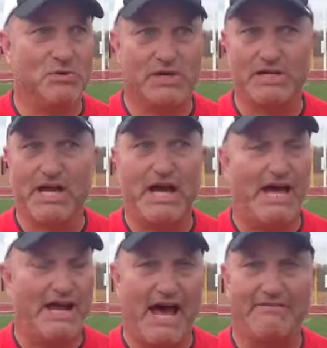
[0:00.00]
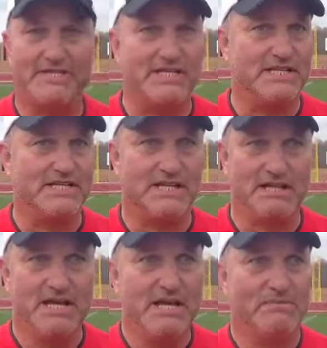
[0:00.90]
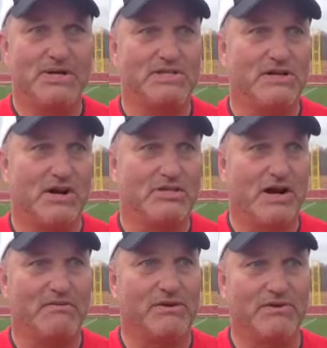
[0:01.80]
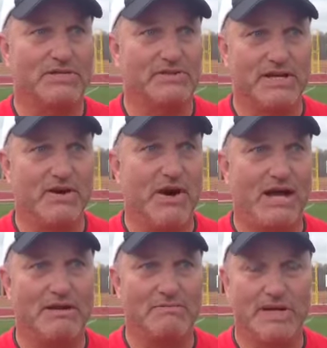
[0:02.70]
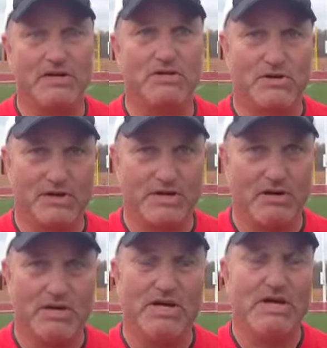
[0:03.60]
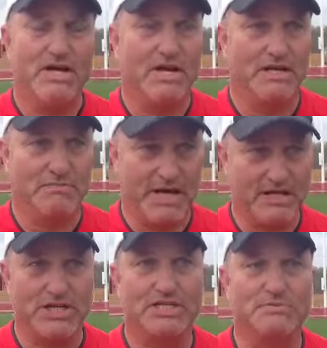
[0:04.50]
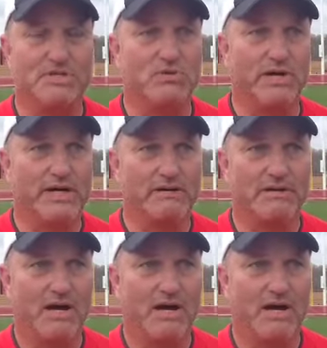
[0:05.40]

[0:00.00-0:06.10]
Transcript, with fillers: working on, on off season, and plus they're all travel girls, so they know how to make you know make adjustments quick.